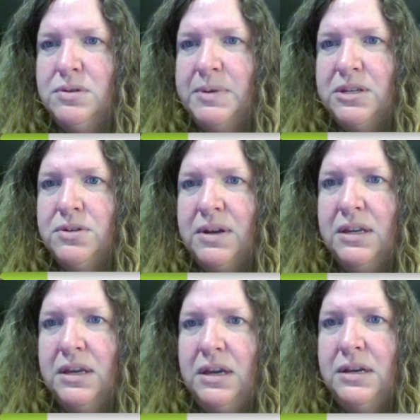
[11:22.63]
That's supposed to
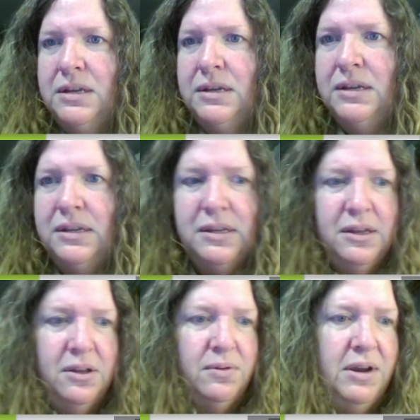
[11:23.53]
be a straight line.
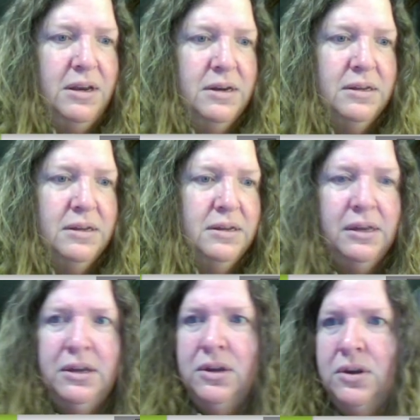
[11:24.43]
All right.